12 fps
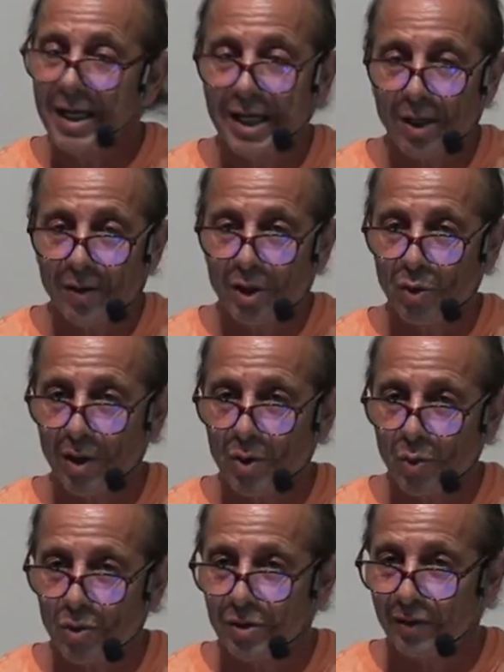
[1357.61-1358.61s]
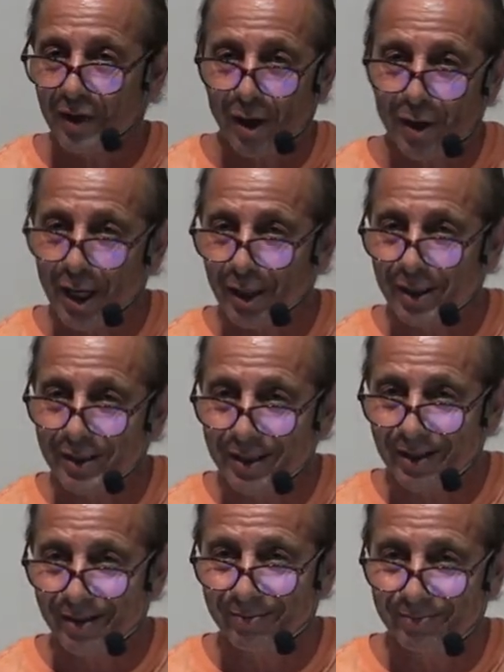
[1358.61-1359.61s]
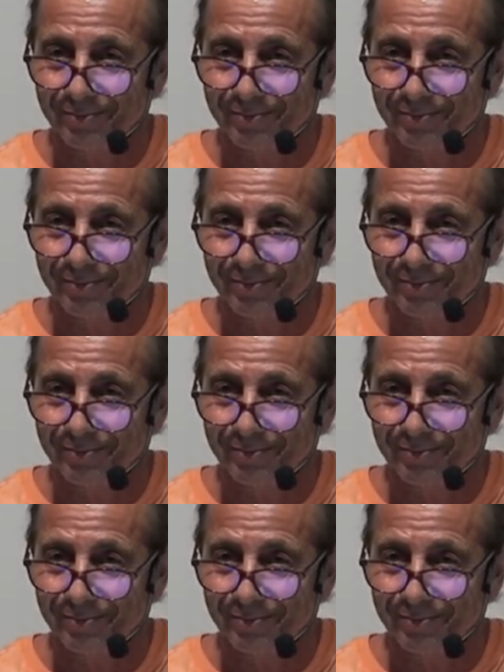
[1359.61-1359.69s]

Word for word: carry great words of carnality.